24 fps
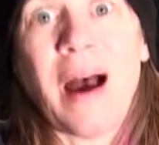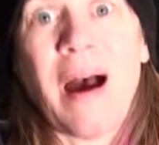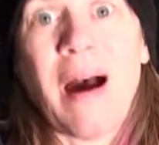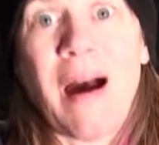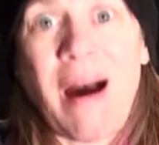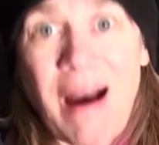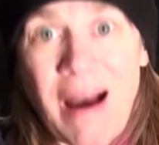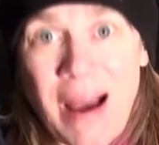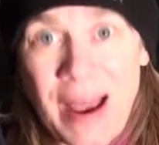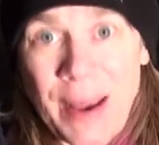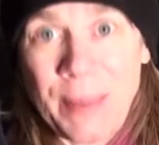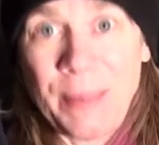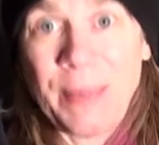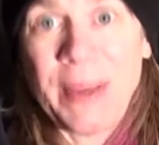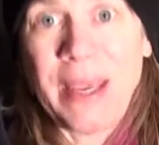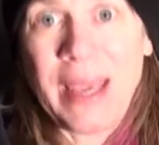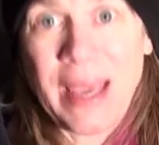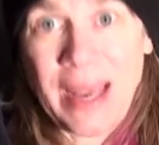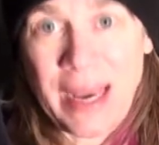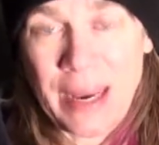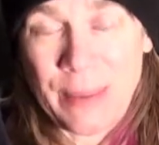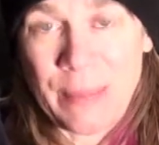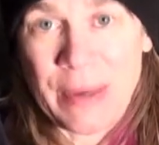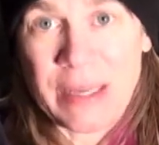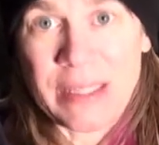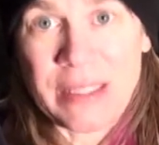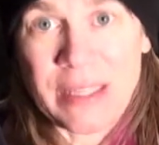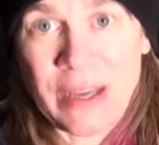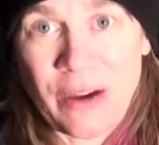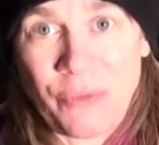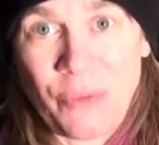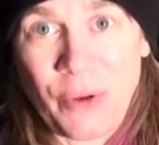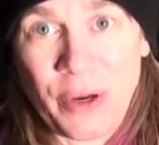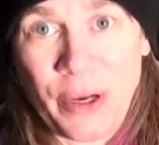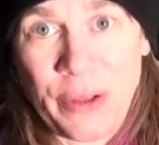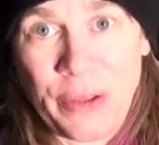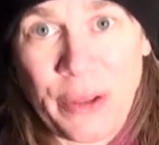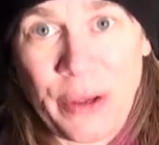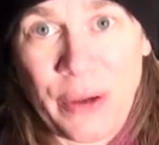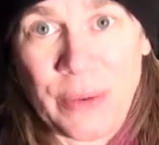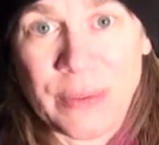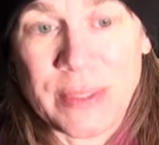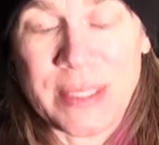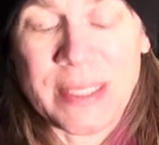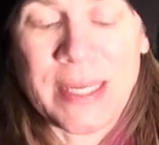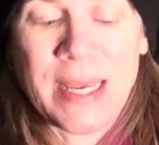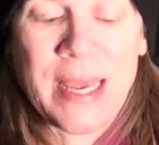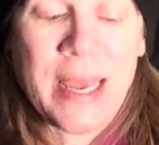I'm getting myself one of
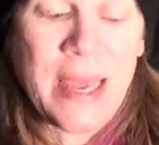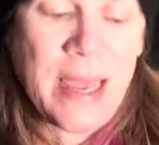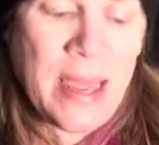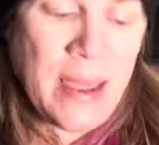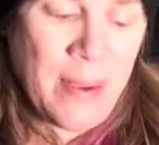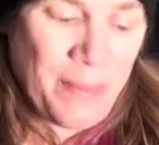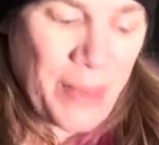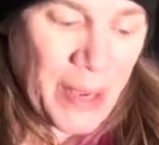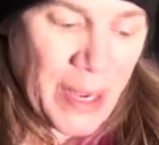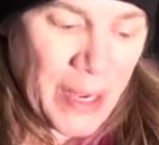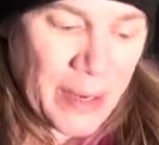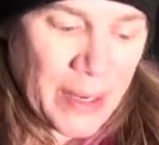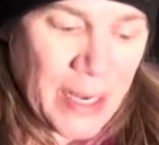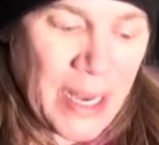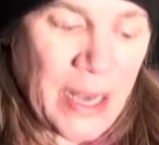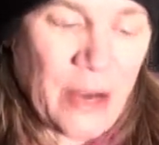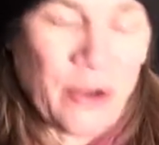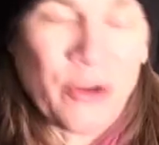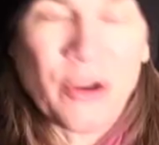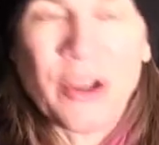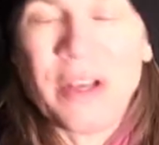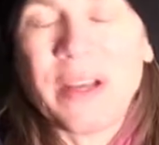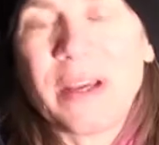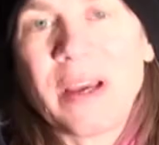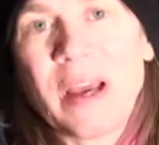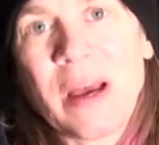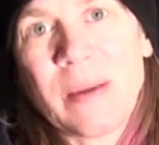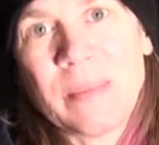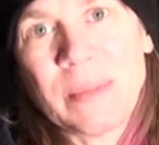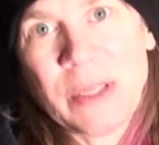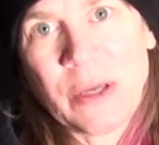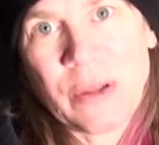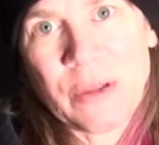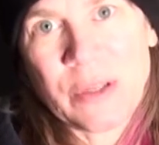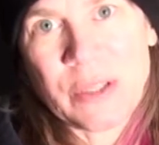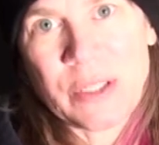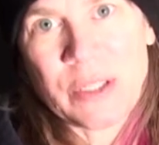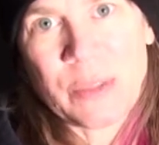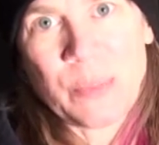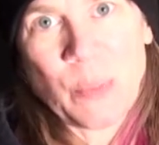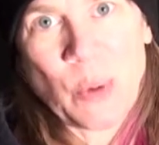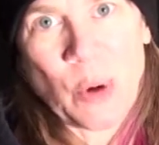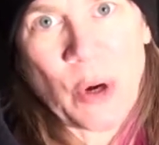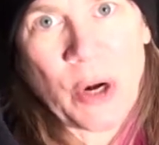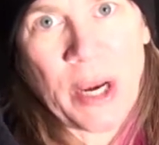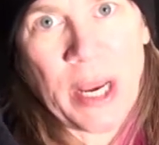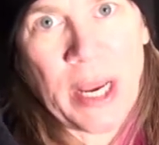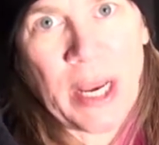those. But he couldn't come till this
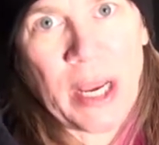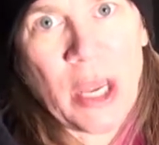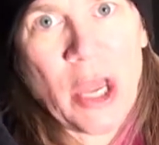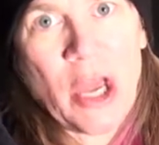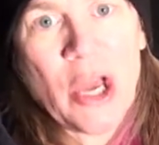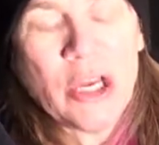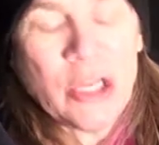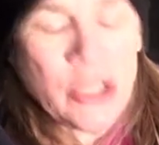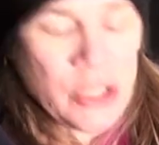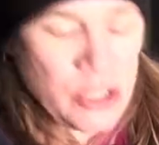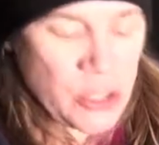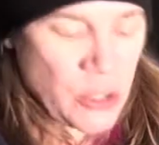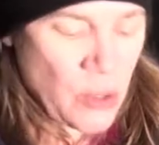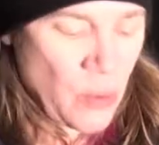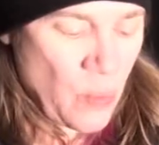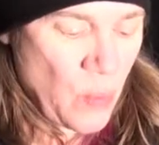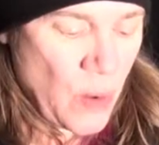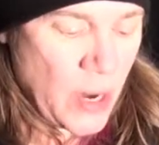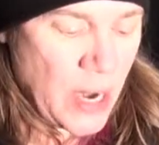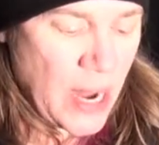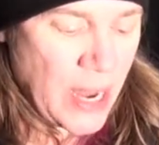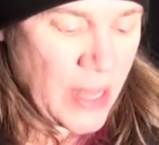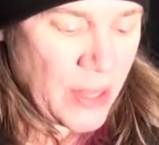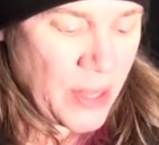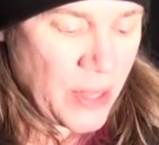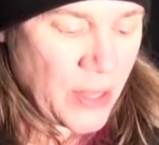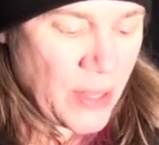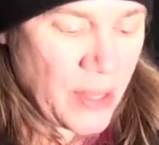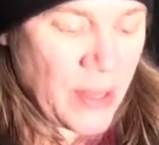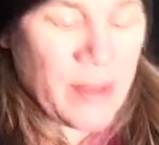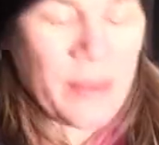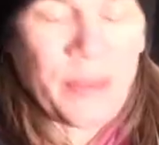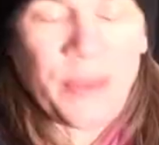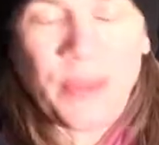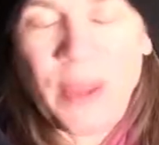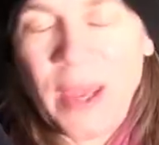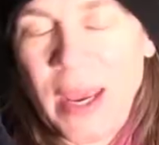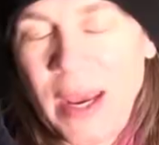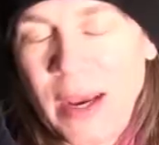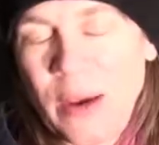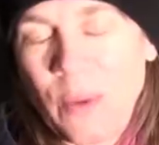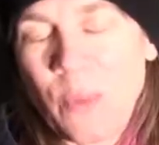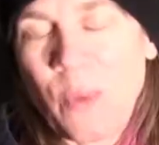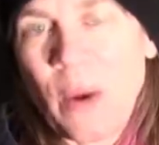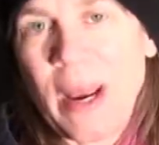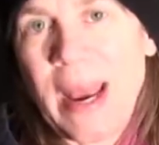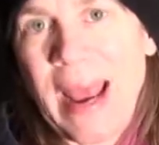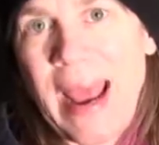morning. So what I
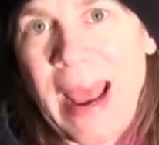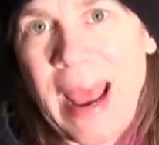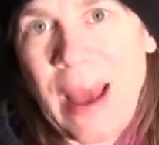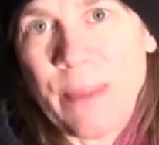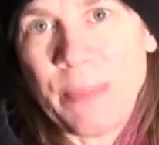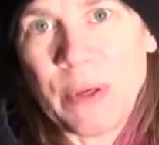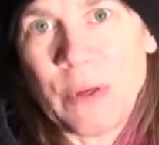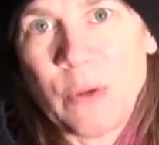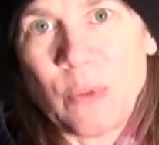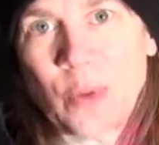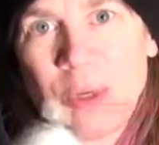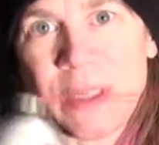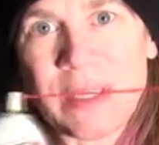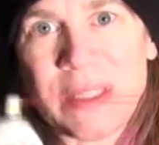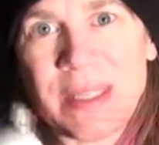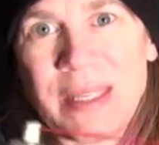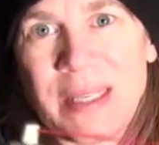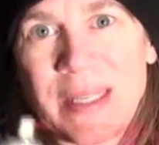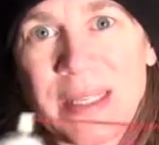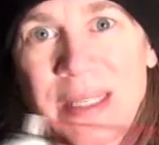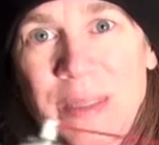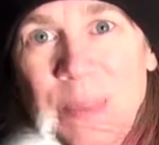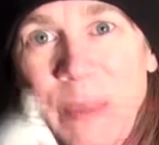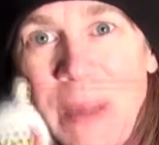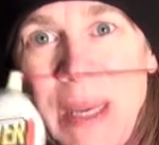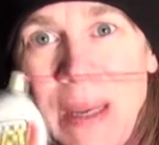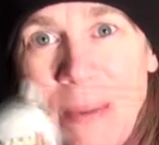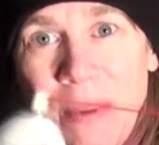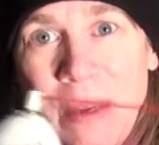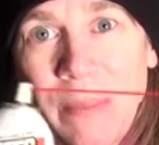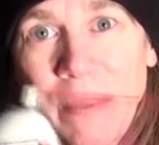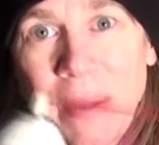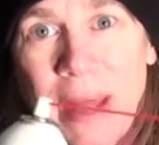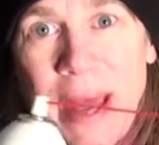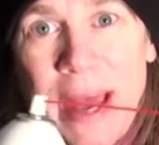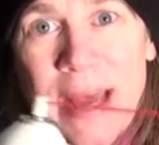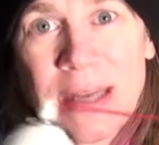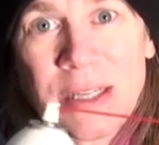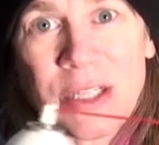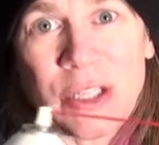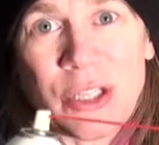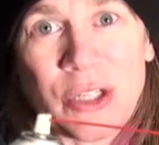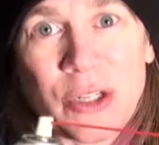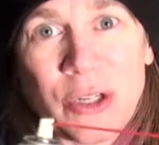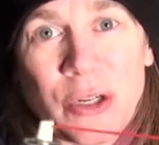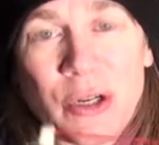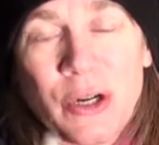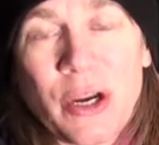think what happened was this PB
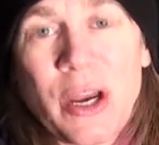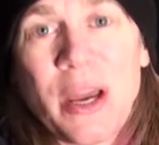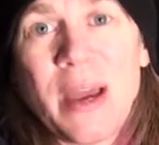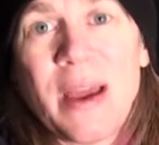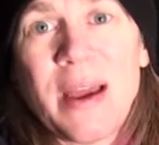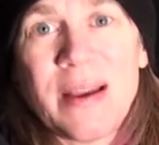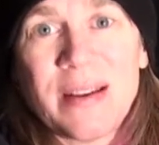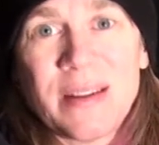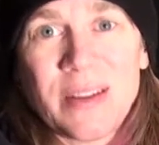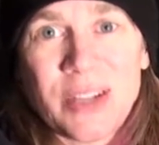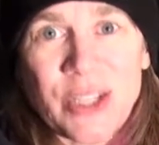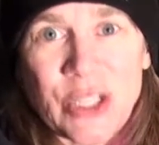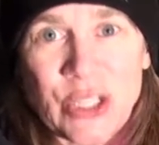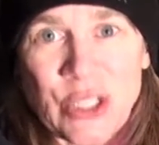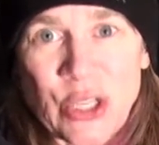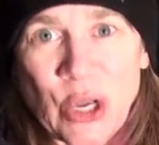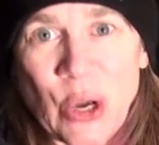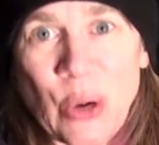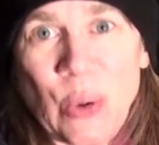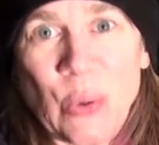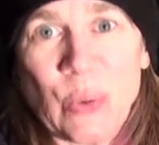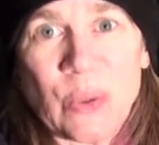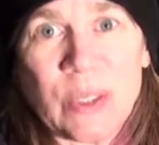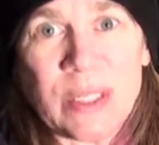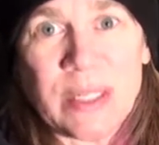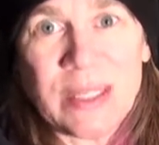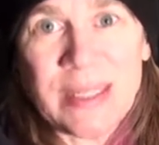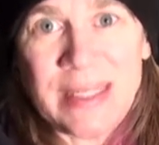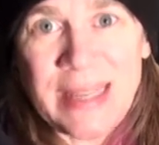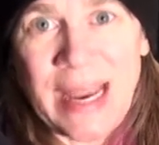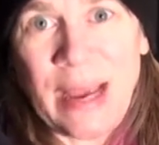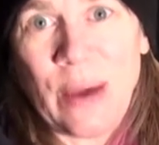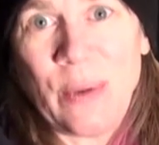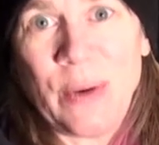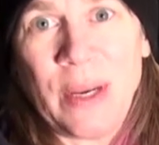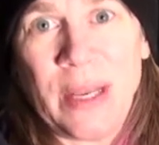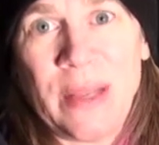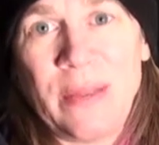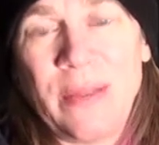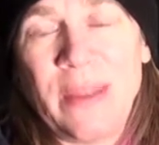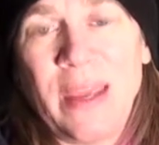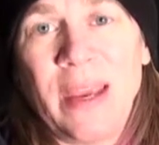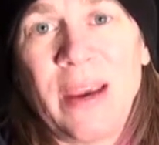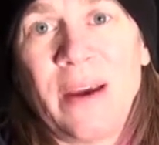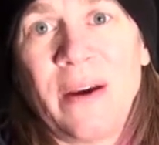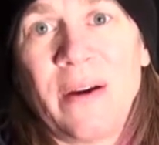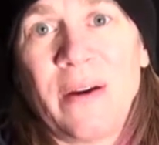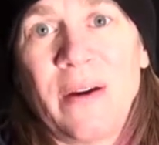Blaster soaked down in
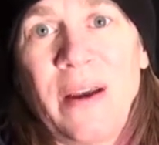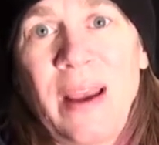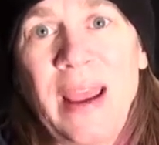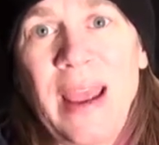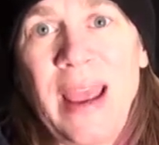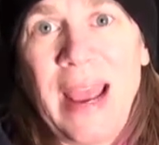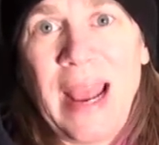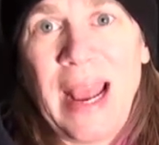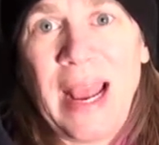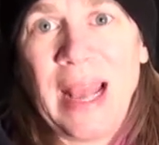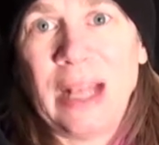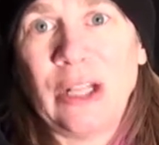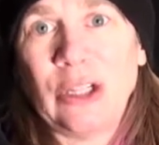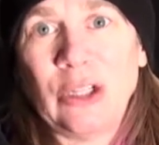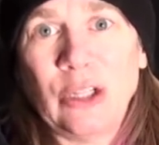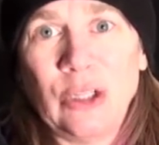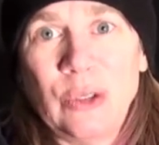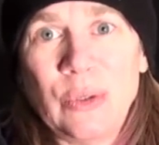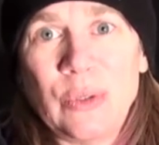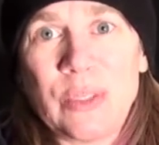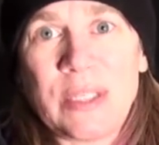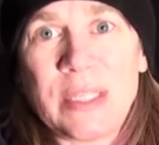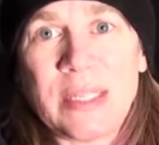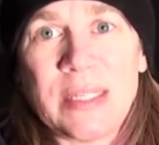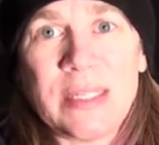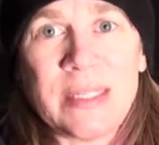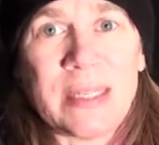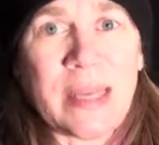there and loosened